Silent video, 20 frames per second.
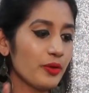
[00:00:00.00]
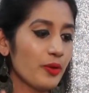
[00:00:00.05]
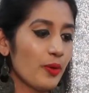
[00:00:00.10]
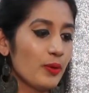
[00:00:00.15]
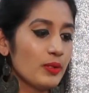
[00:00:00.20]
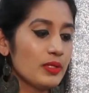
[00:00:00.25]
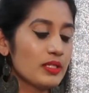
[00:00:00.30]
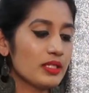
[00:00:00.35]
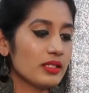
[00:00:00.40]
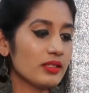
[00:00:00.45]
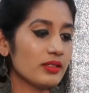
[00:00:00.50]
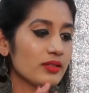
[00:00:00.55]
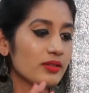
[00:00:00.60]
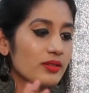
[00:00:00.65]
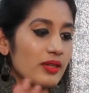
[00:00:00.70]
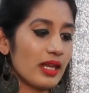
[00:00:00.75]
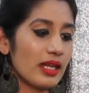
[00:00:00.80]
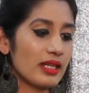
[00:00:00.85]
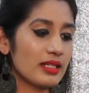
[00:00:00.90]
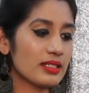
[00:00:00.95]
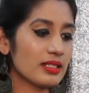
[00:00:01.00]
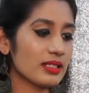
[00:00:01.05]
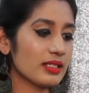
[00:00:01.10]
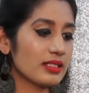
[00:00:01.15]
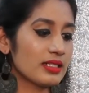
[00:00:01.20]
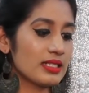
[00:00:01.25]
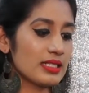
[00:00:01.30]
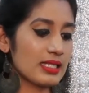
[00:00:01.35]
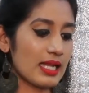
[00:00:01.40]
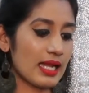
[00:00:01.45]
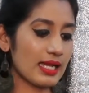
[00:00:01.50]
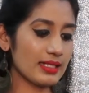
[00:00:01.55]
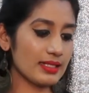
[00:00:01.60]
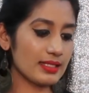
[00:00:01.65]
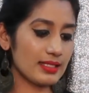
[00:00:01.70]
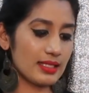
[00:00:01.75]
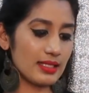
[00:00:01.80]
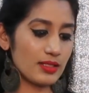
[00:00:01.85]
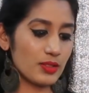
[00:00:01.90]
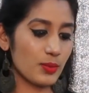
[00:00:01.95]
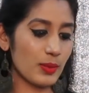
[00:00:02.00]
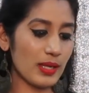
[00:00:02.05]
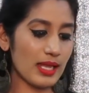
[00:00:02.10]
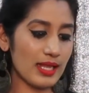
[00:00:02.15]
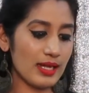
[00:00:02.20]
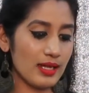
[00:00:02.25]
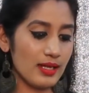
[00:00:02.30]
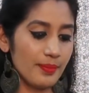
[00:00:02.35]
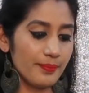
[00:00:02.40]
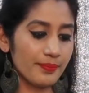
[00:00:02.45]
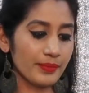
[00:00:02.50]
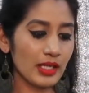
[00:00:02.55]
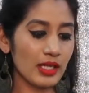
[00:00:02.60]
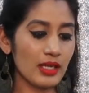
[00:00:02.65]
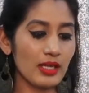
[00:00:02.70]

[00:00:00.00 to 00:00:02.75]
golden thread designs as well,